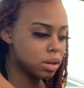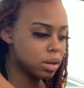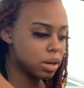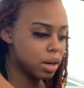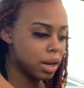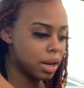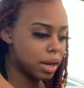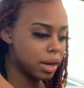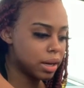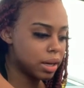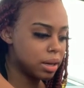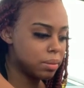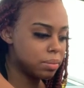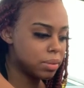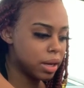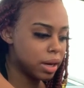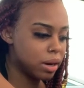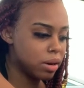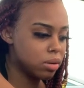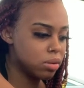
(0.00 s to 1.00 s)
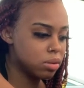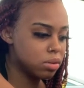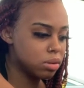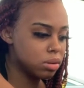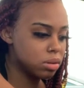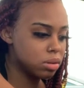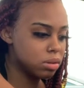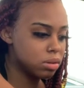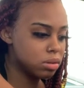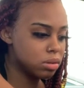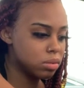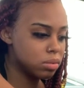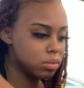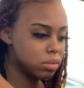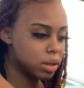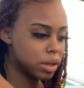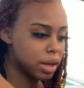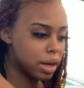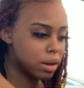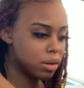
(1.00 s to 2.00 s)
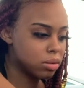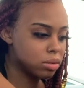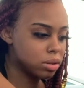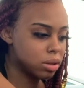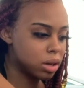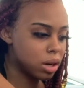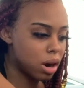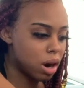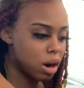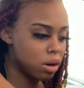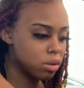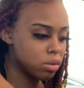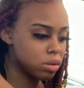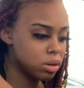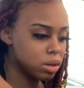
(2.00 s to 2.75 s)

Can I like keep the air on without the car?